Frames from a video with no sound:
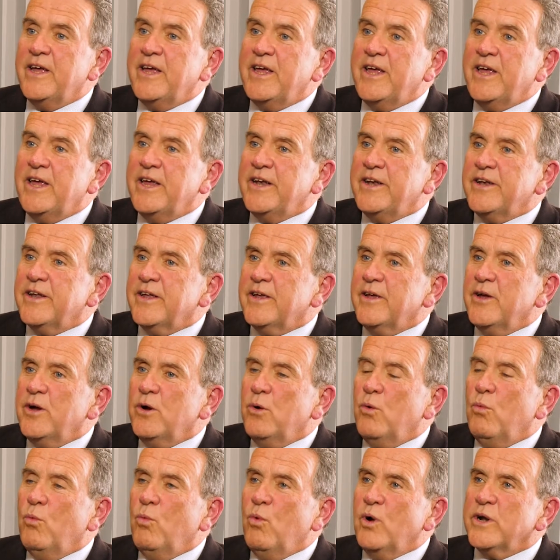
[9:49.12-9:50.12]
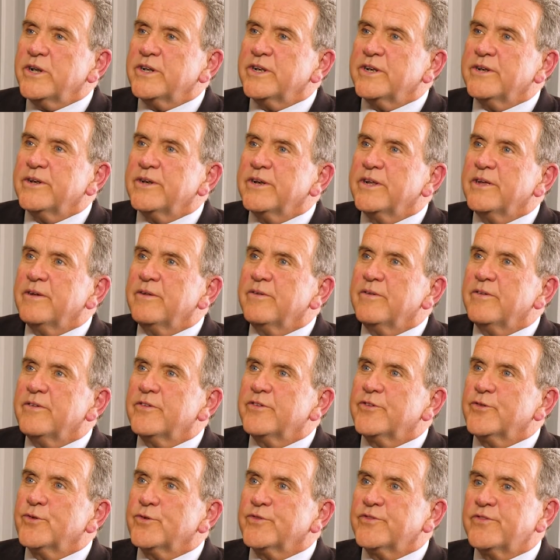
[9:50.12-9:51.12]
and what
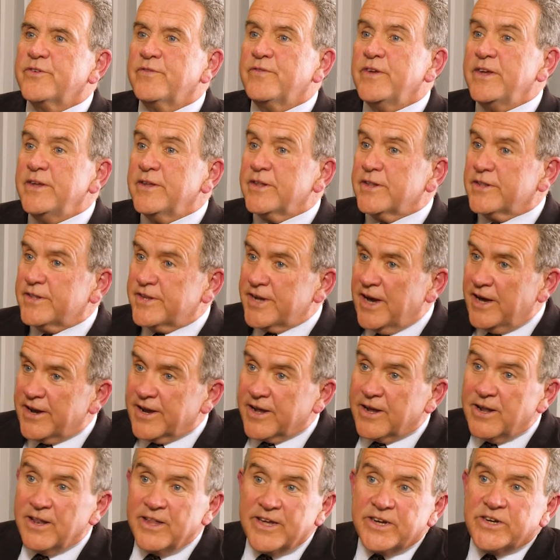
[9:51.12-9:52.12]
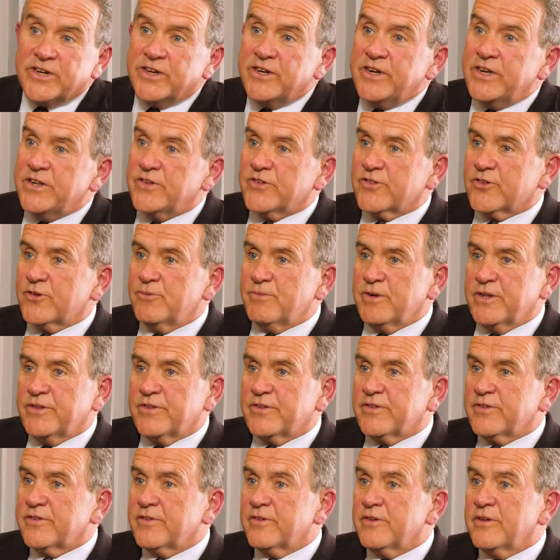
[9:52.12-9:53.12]
sorts of data collection
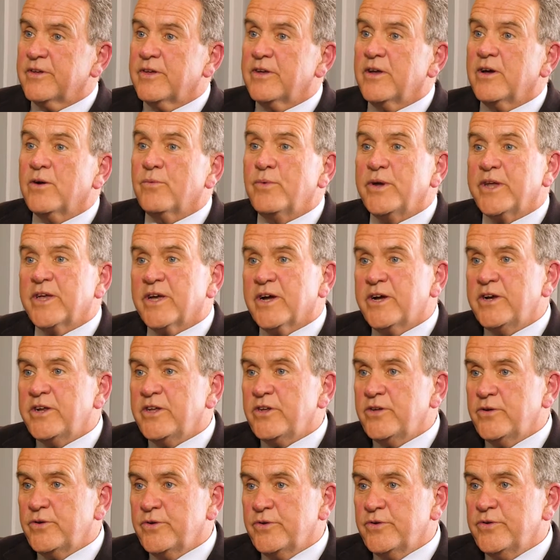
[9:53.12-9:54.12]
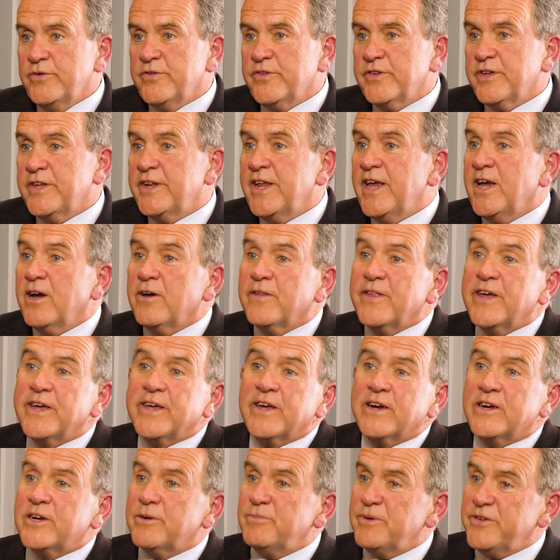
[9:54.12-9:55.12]
instruments are we going to use and how are they
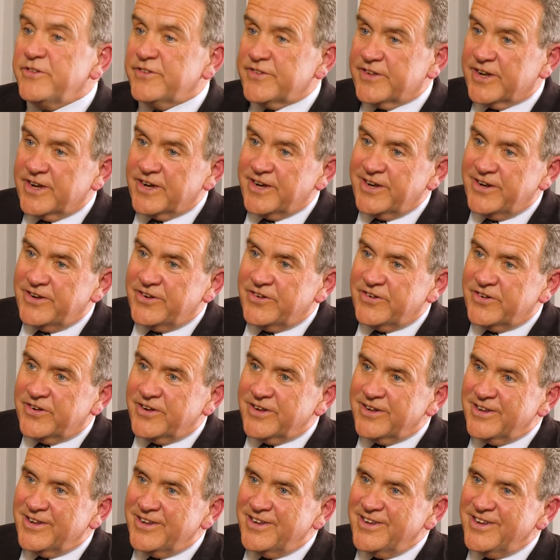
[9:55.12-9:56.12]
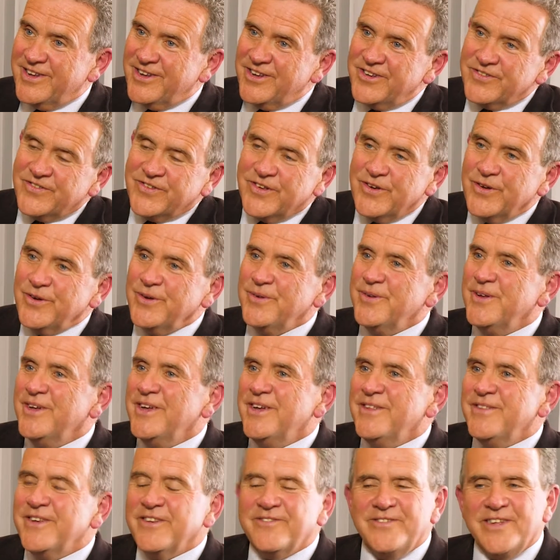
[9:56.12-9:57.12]
going to be staged. So
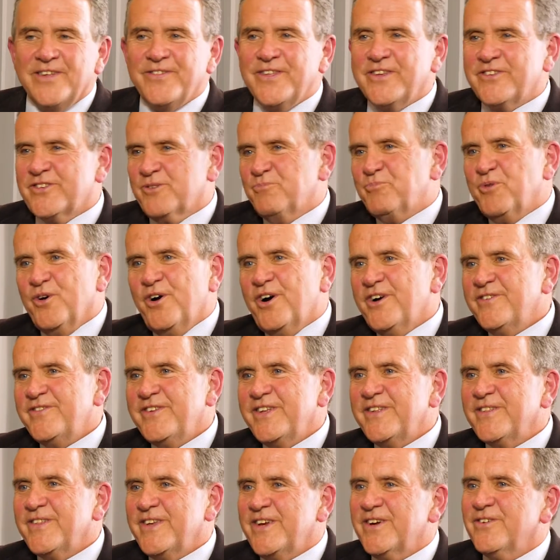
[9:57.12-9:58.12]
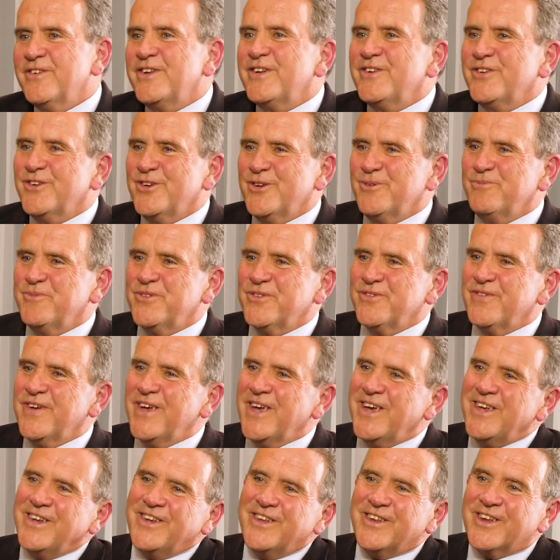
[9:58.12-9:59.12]
there's nothing surprising there in terms of
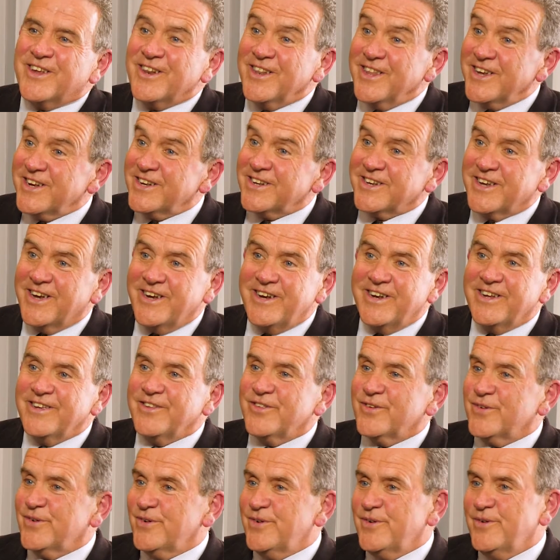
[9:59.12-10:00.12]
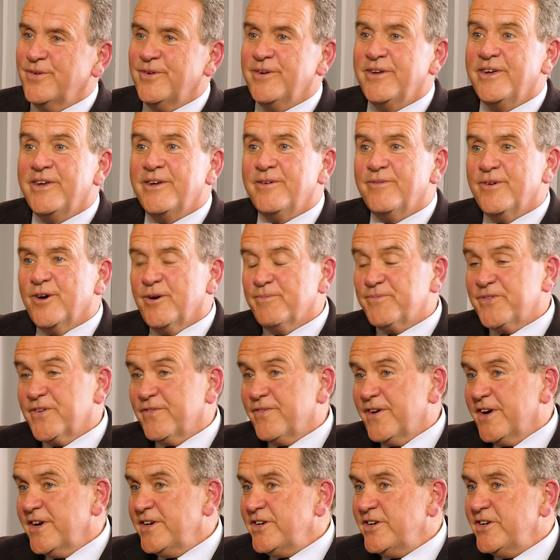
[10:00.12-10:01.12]
how you'd collect data through
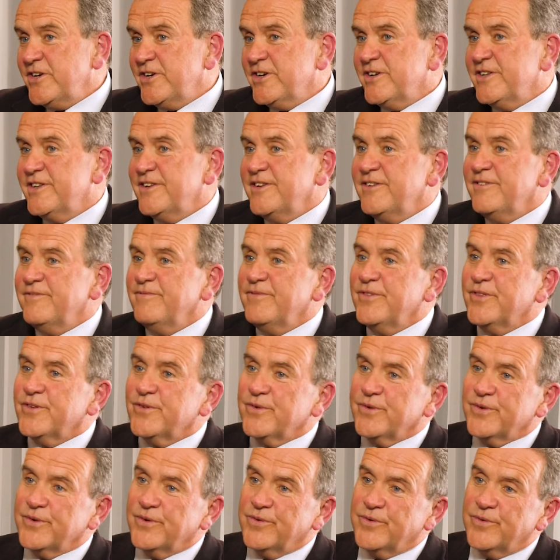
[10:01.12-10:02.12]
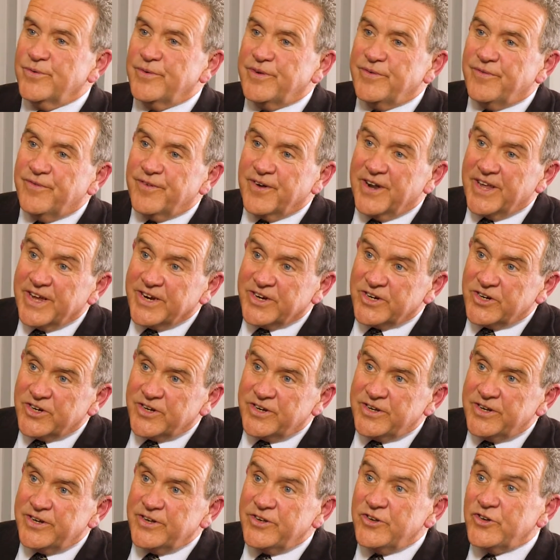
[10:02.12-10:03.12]
observation, through
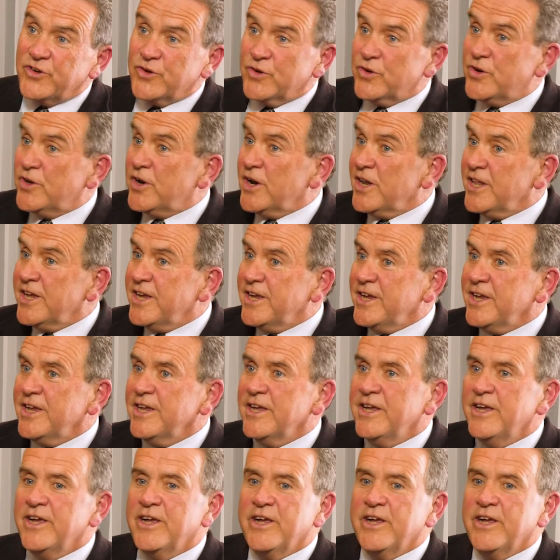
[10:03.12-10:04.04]
reflection, journaling,